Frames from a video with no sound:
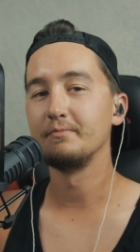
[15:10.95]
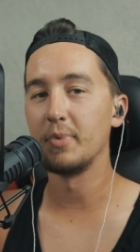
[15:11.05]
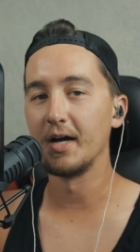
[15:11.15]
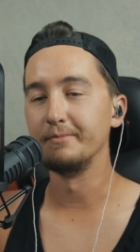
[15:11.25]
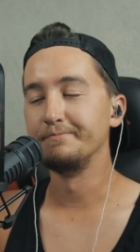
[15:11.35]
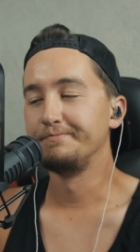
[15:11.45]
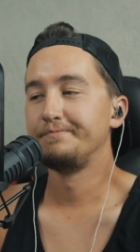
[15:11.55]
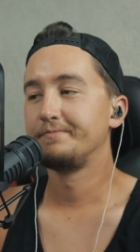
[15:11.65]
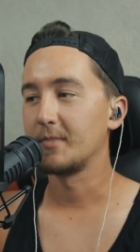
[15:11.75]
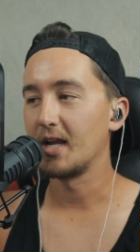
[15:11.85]
But
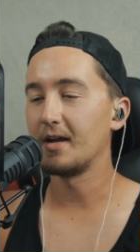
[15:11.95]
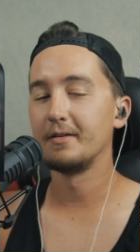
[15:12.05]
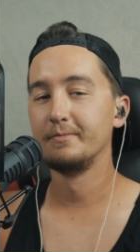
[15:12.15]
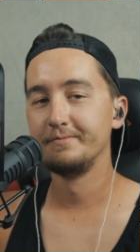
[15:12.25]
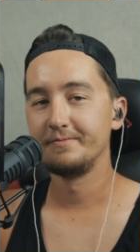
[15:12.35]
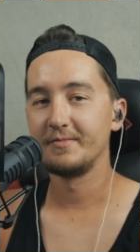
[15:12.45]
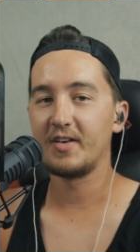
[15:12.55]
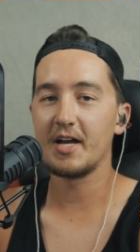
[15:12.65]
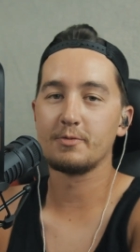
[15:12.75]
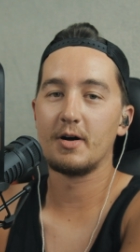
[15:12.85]
I don't know. If you
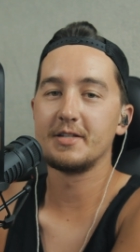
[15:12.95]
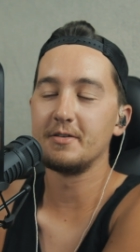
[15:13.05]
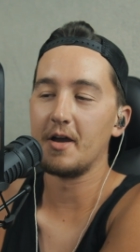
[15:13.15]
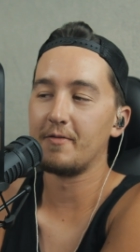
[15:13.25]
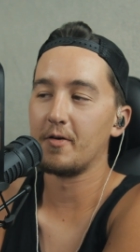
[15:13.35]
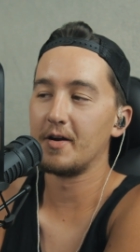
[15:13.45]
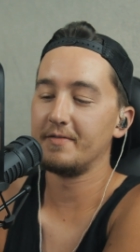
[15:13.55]
guys want to, go for it.